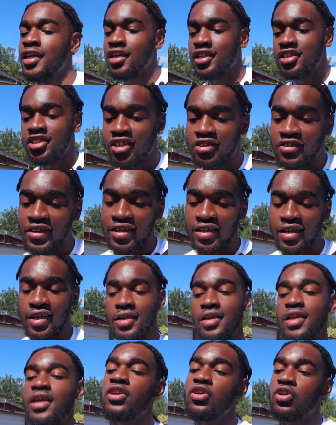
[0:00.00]
It's your
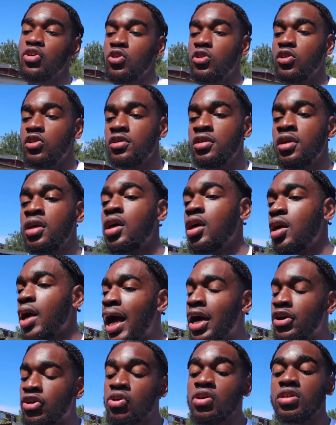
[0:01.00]
Grandad AO.
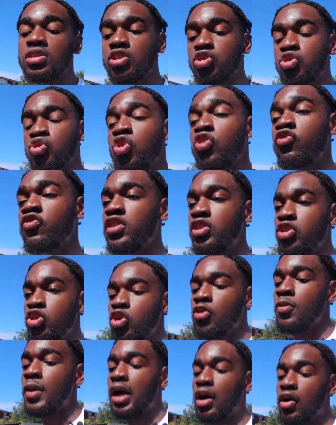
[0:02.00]
I know it's a short
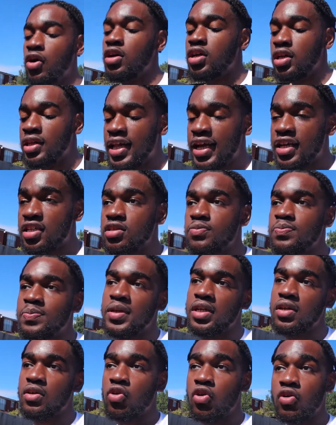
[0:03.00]
video, but I've got a nice
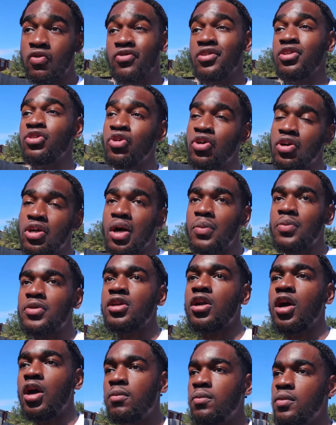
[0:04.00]
big long video
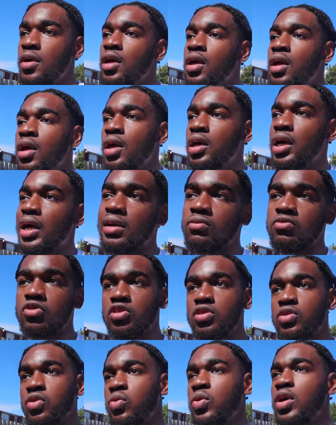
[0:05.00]
coming up and I'm
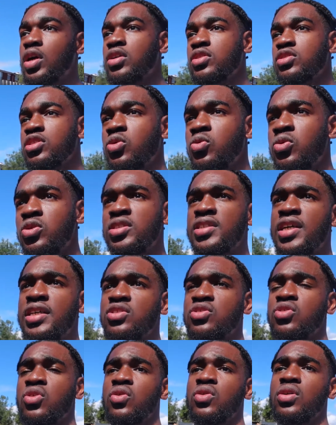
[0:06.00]
just still working towards that.
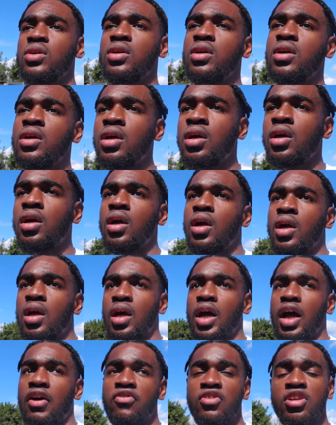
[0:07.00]
So
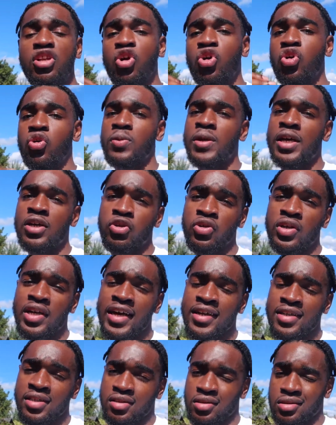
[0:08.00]
I really hope that you
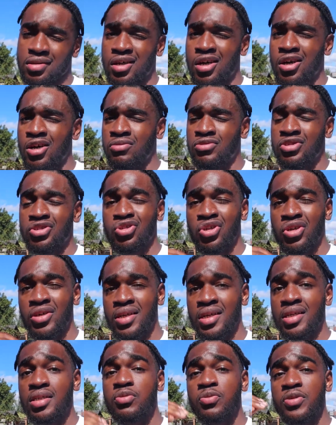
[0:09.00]
guys um, enjoy
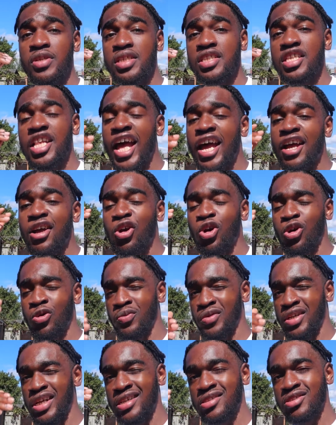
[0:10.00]
this. Please like,
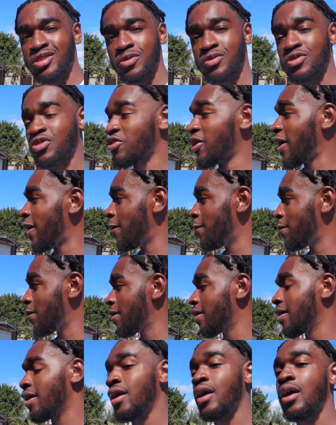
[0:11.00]
comment, and subscribe.
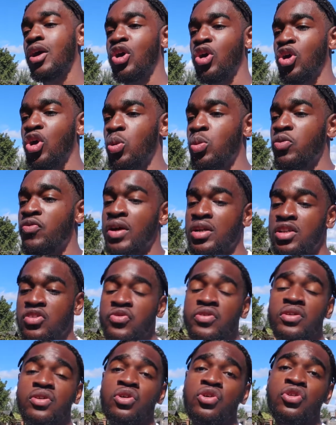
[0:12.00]
Hope you found this
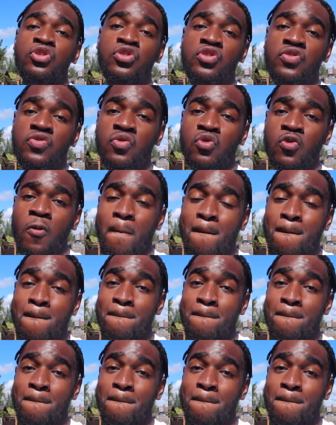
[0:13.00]
video useful.